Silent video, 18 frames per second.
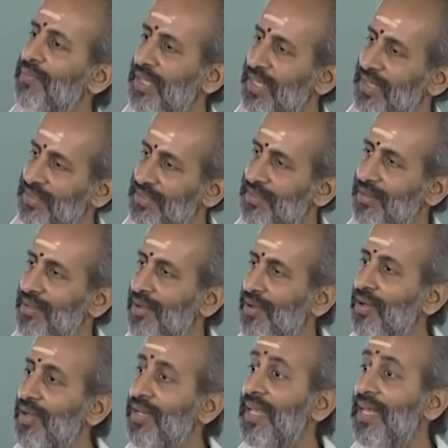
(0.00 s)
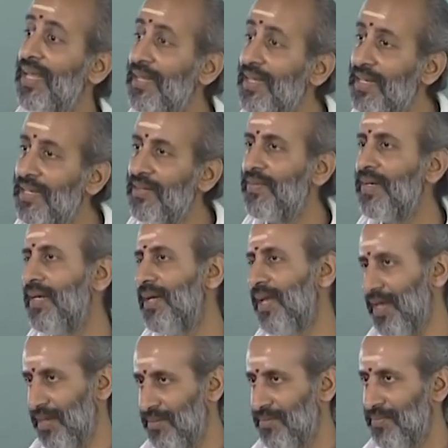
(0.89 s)
place on any given
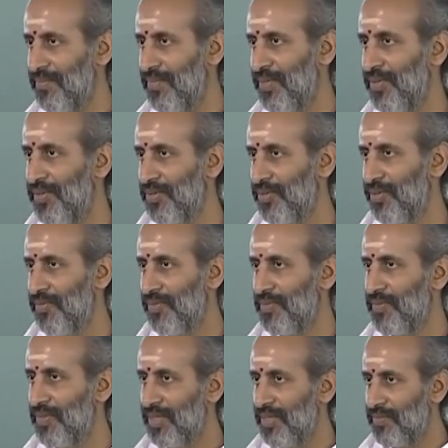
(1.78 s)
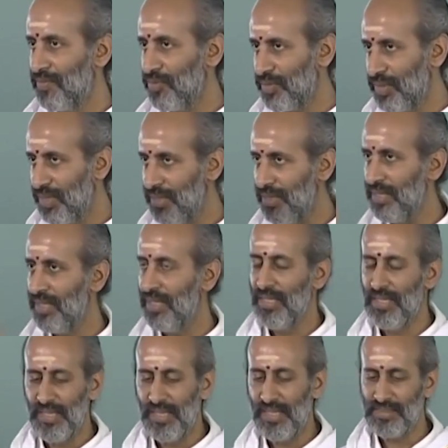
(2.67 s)
day, so which will give you the
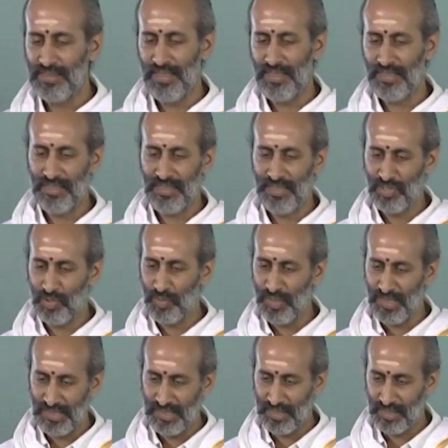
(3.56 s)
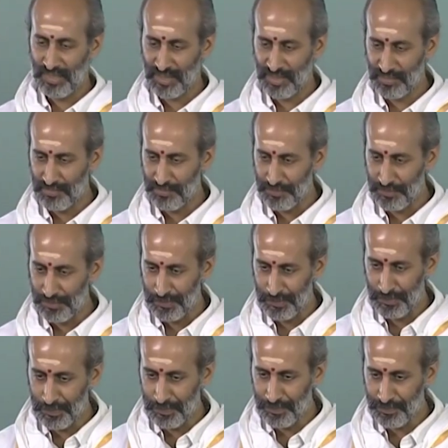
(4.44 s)
exact east-west
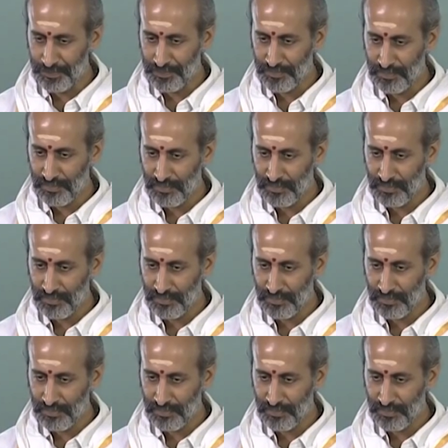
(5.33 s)
direction.